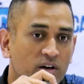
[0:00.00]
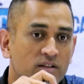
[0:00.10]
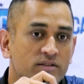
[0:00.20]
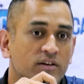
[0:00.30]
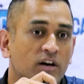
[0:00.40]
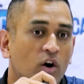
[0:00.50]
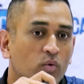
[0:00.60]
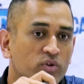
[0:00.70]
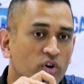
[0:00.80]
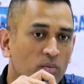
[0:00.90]
culture, how
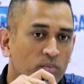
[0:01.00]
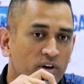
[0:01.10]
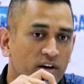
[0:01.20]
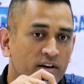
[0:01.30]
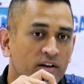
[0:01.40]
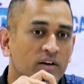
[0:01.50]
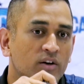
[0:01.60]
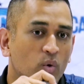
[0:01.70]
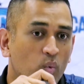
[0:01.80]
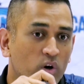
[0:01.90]
we operate,
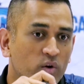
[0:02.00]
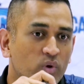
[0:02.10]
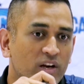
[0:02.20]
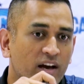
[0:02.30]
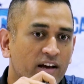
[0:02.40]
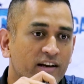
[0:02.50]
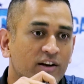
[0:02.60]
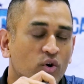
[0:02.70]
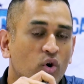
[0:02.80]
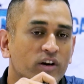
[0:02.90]
what we like,
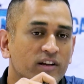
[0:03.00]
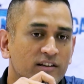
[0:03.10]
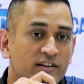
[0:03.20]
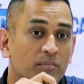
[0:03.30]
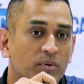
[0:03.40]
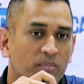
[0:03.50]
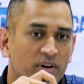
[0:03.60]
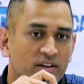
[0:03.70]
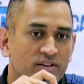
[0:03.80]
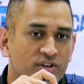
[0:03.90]
and accordingly they prepare their